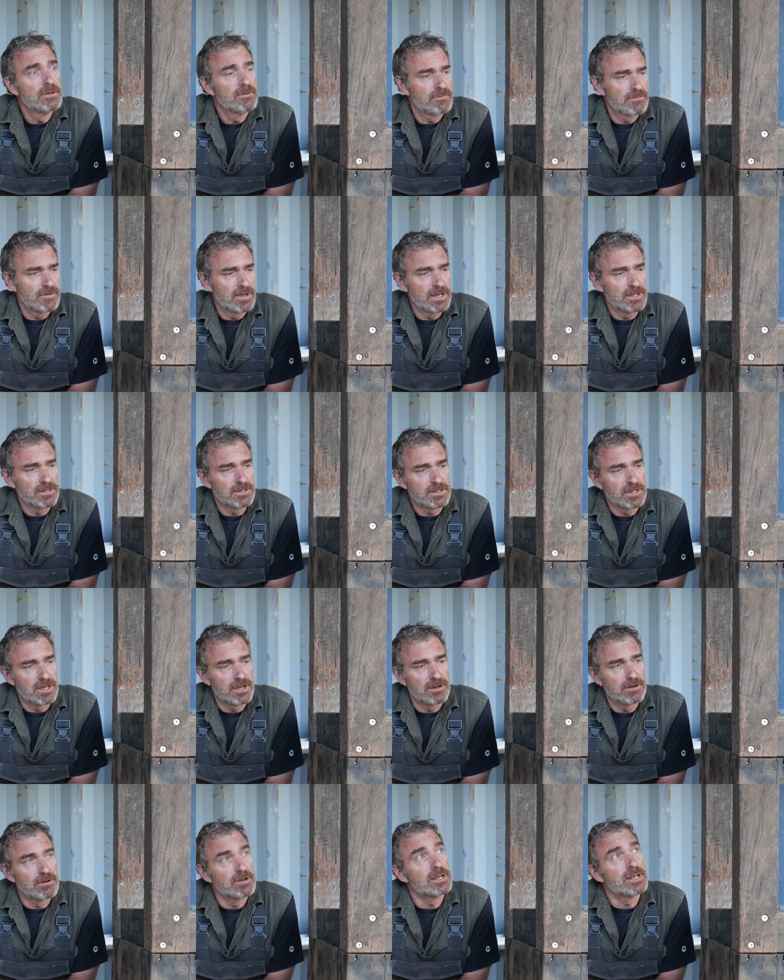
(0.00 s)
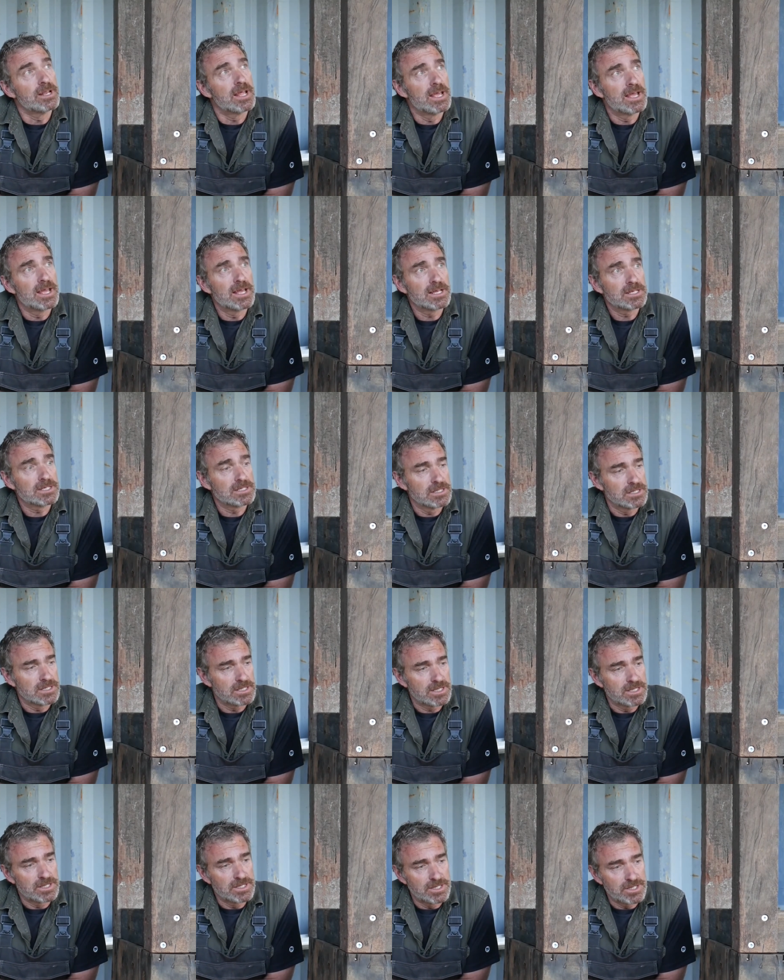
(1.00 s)
Found that they were in excellent
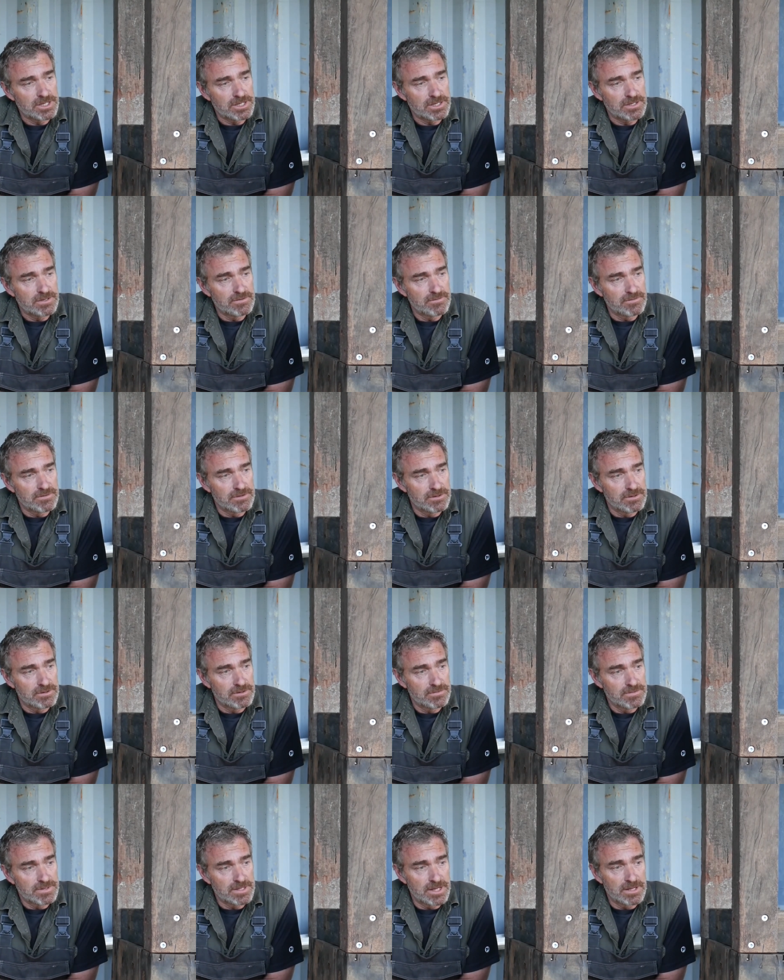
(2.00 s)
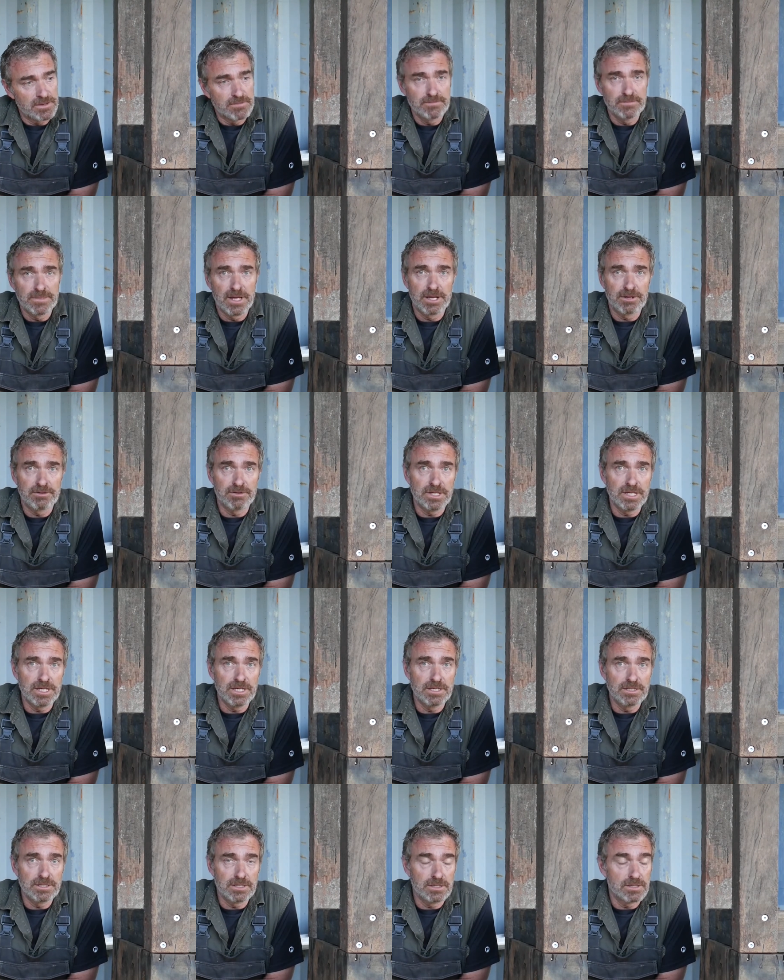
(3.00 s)
condition for 100
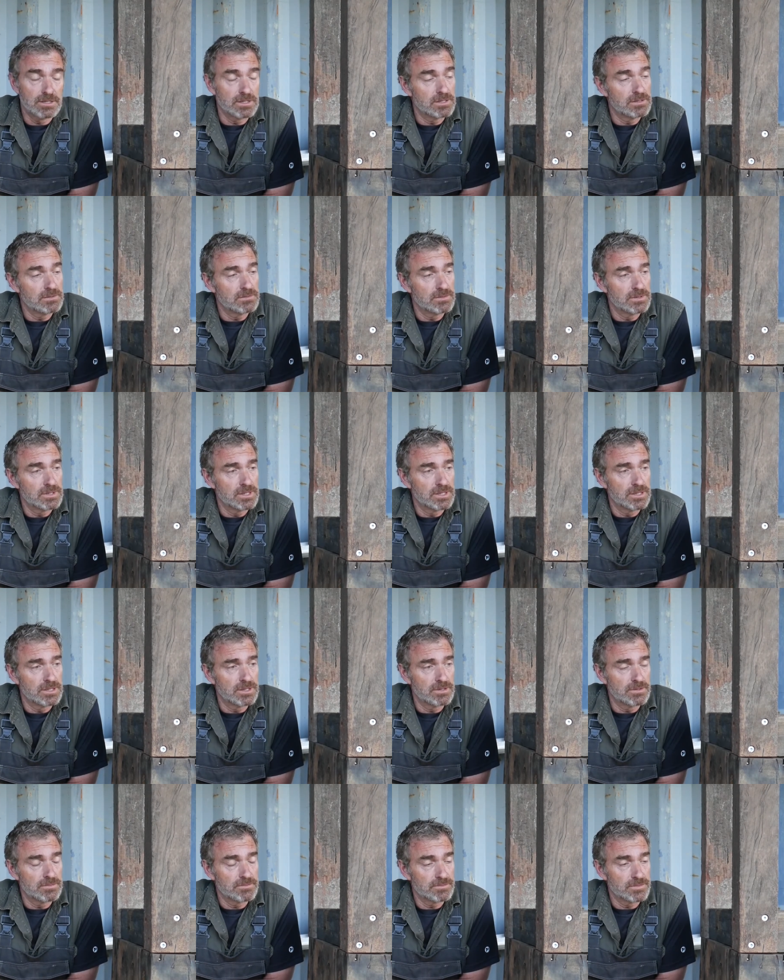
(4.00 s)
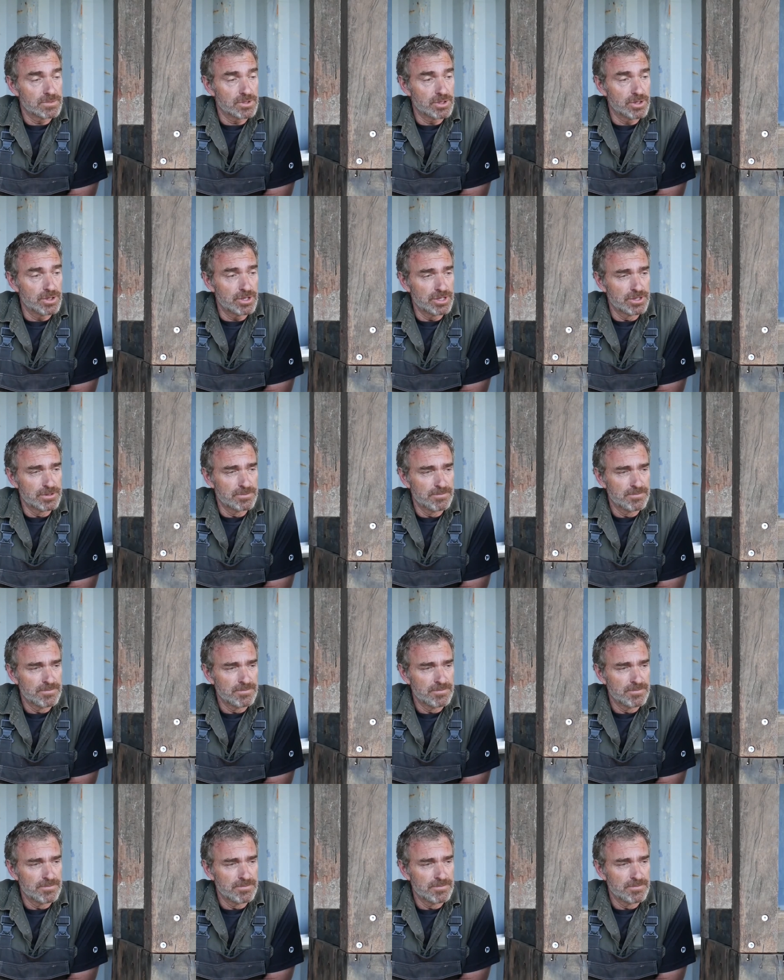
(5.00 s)
years in the dirt.